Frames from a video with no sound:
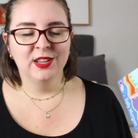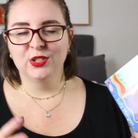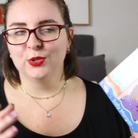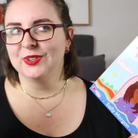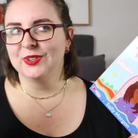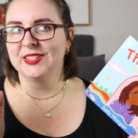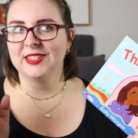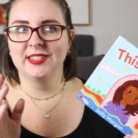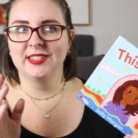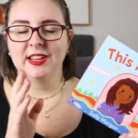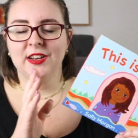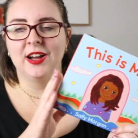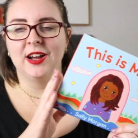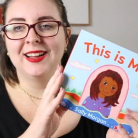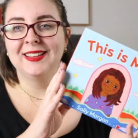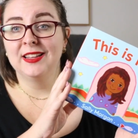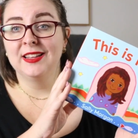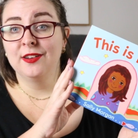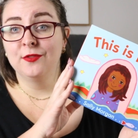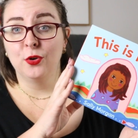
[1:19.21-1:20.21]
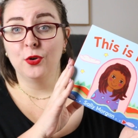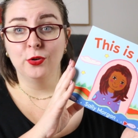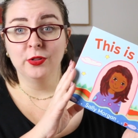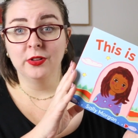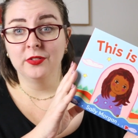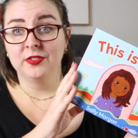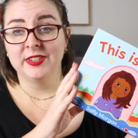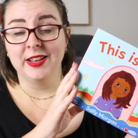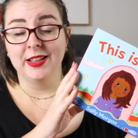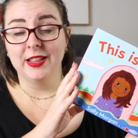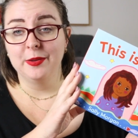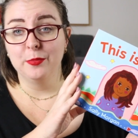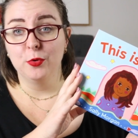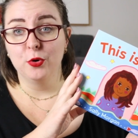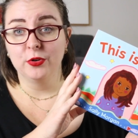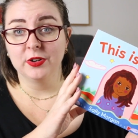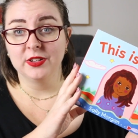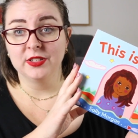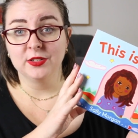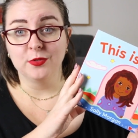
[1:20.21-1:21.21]
So as I said, I love all of Sally
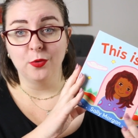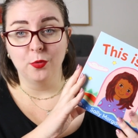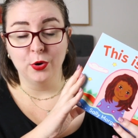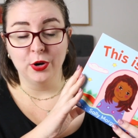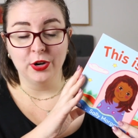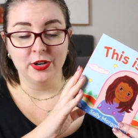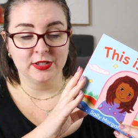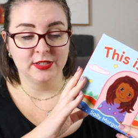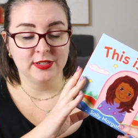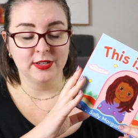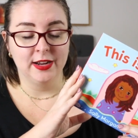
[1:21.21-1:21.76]
Morgan's works.